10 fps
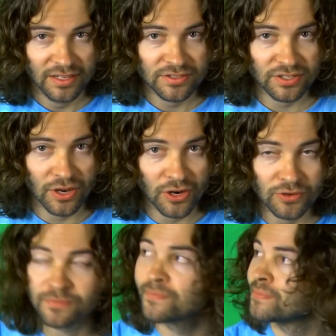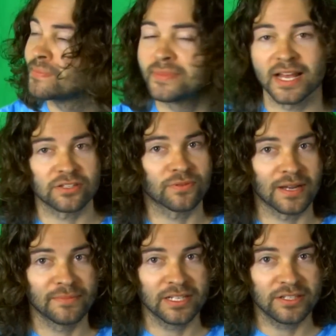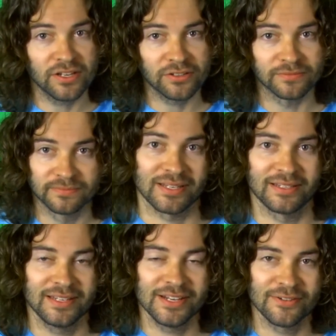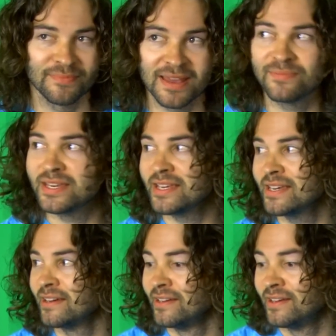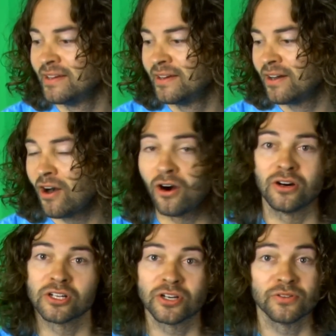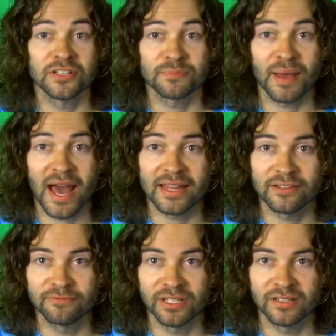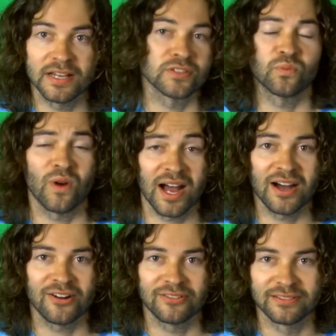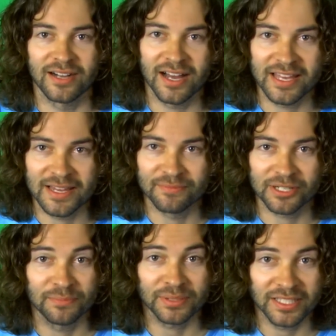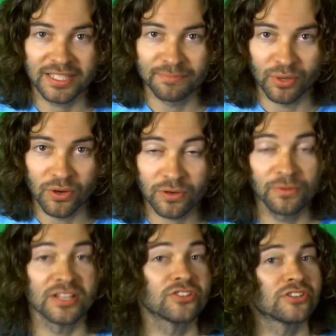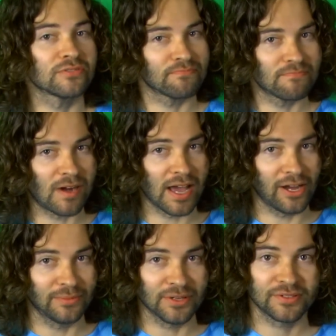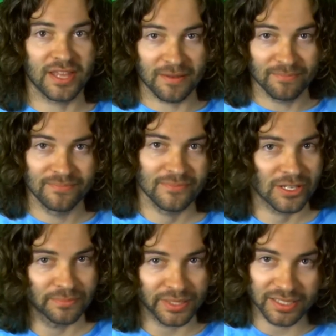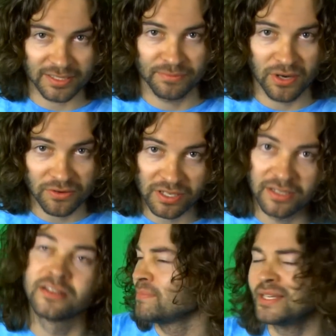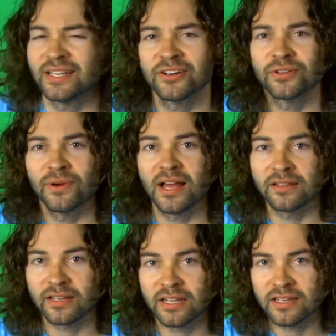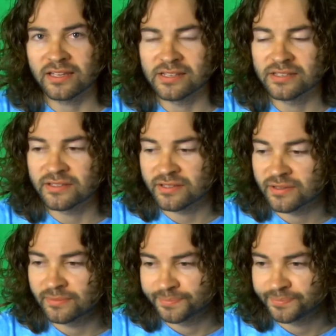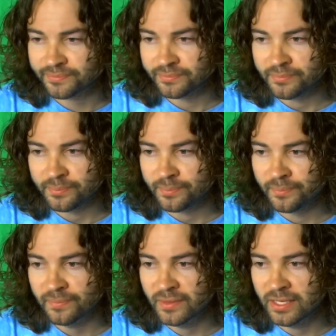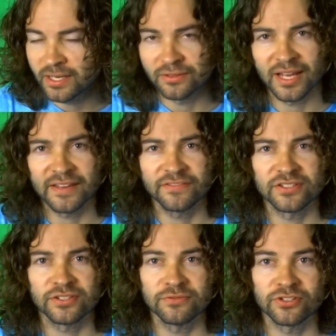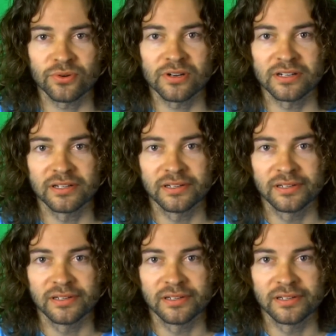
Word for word: So that's what I'm gonna do. You know, maybe I'll go this path and realize, wow, I am completely broke, which I almost am completely broke. But you know, the way I look at it is, you know, life is too short.